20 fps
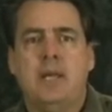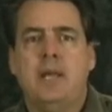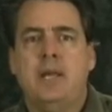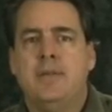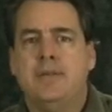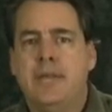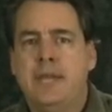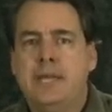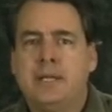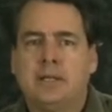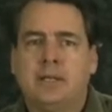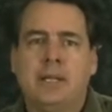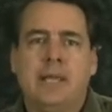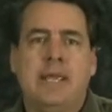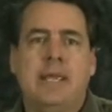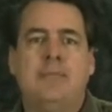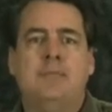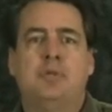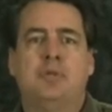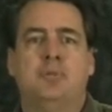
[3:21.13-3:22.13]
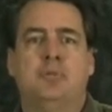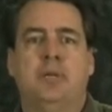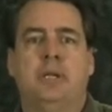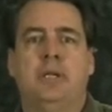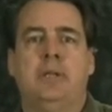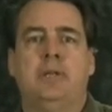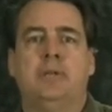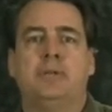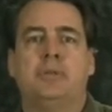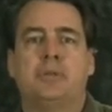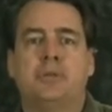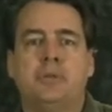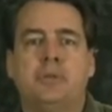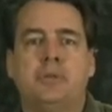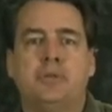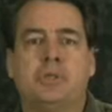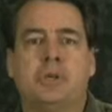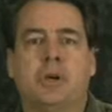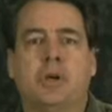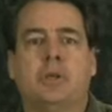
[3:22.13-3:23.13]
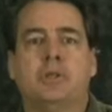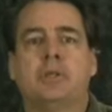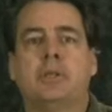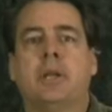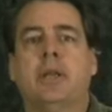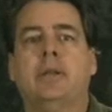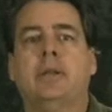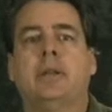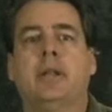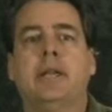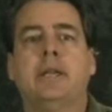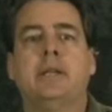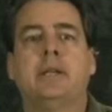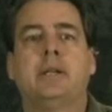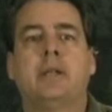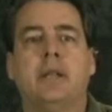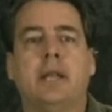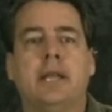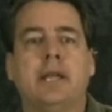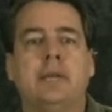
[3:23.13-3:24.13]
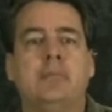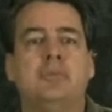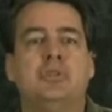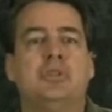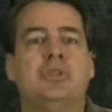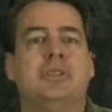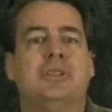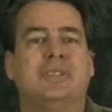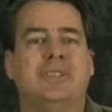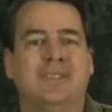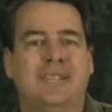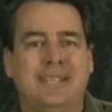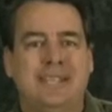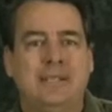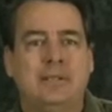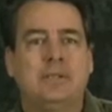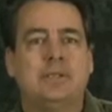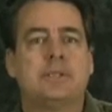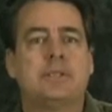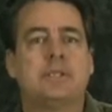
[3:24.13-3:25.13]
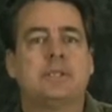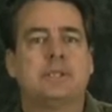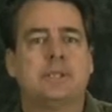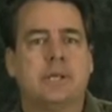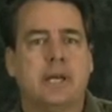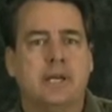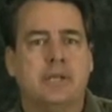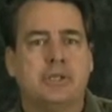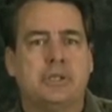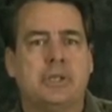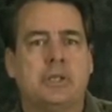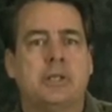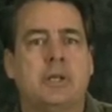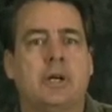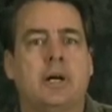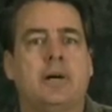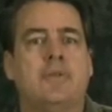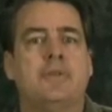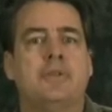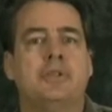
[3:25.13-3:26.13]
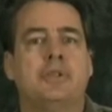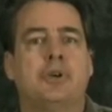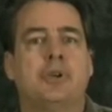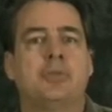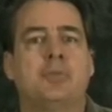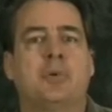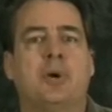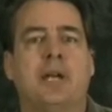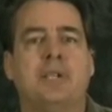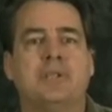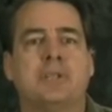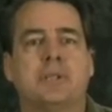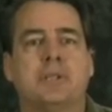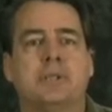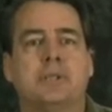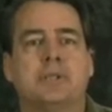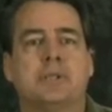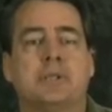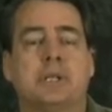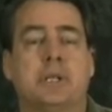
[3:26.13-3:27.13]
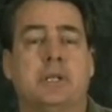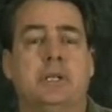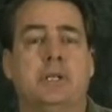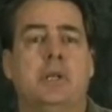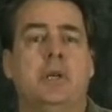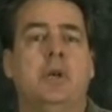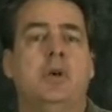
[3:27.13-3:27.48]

They claim to be the true church and lay claim to the legal succession of the church presidency,